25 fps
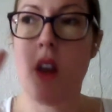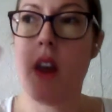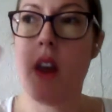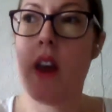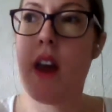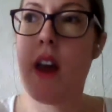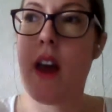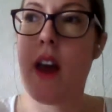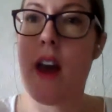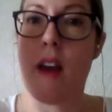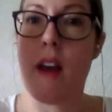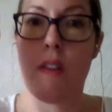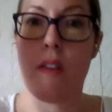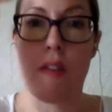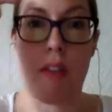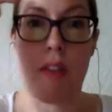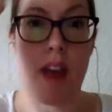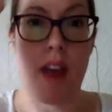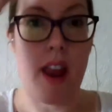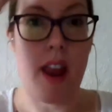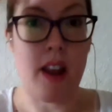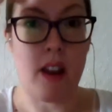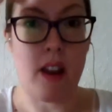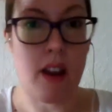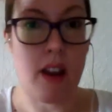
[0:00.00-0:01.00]
And
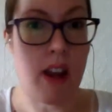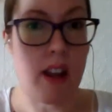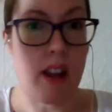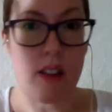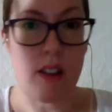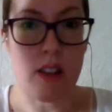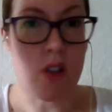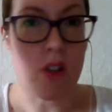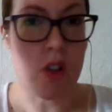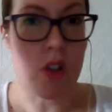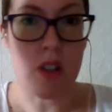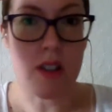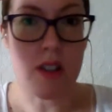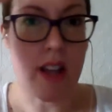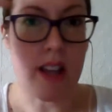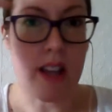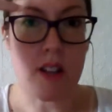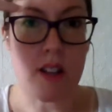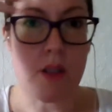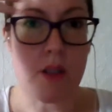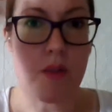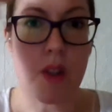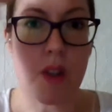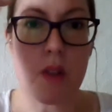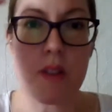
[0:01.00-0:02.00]
then this just takes
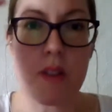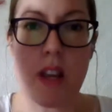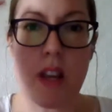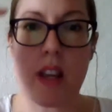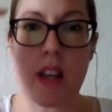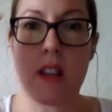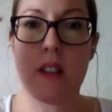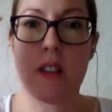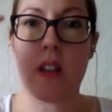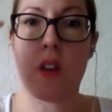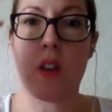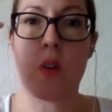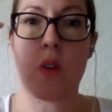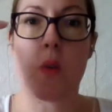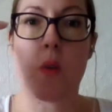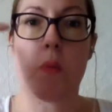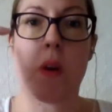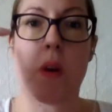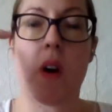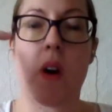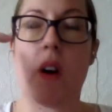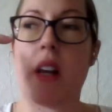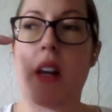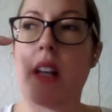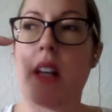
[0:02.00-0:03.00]
a few seconds in your
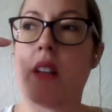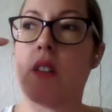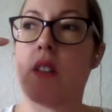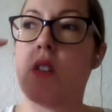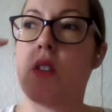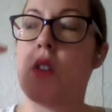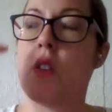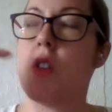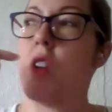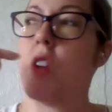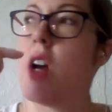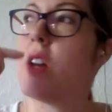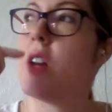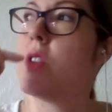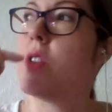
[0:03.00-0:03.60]
mind just